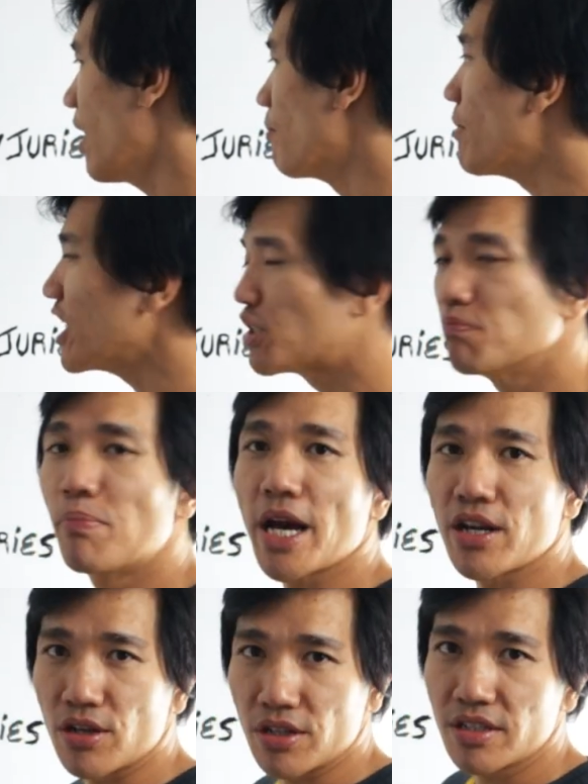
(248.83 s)
uh, much
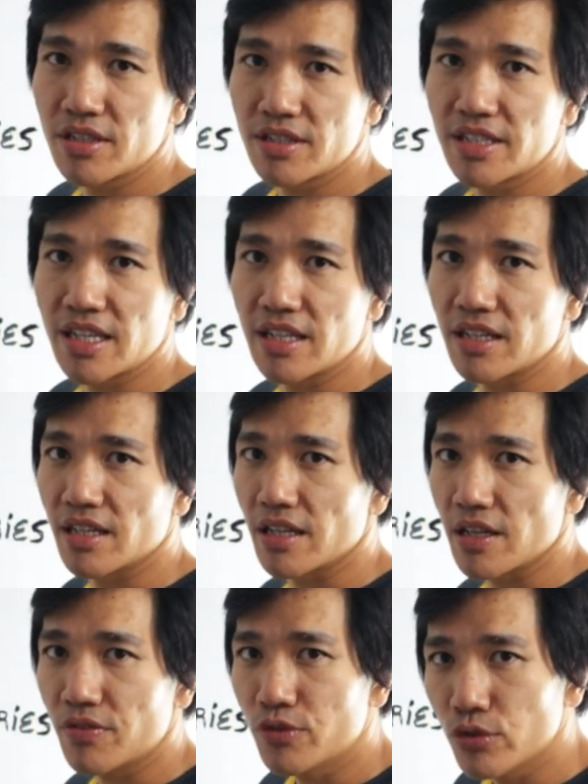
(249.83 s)
better
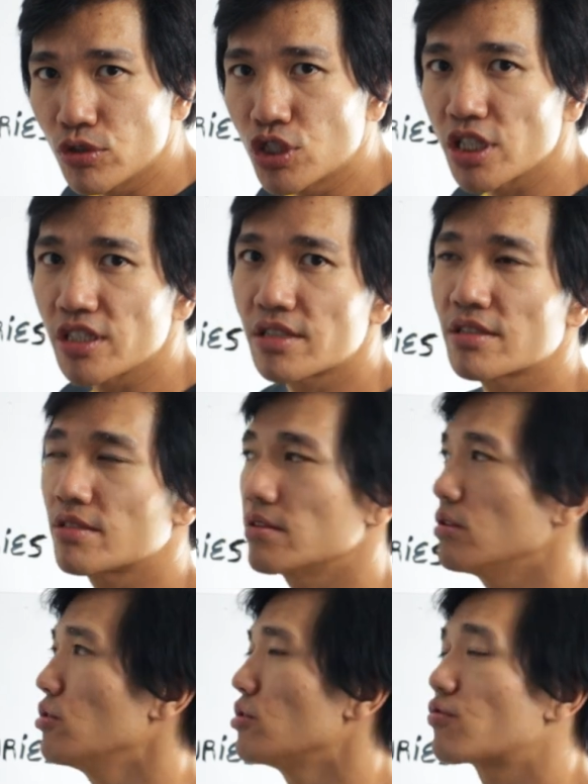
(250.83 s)
than if you
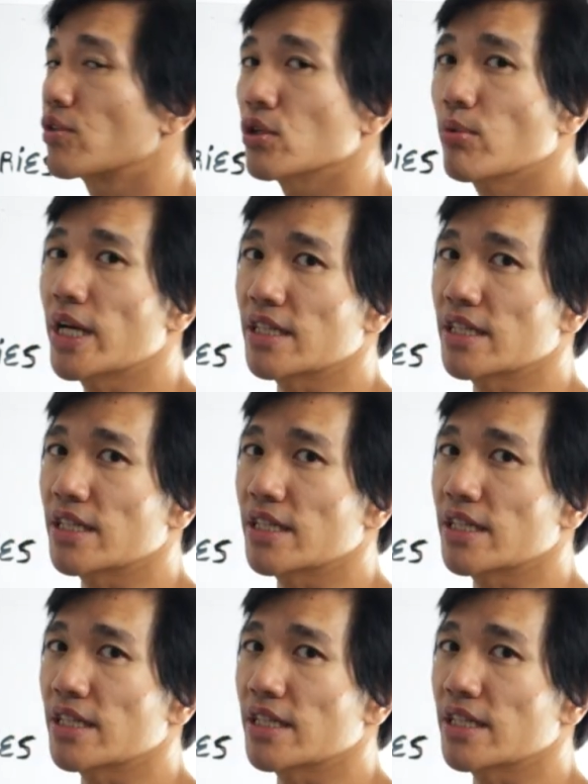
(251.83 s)
just use free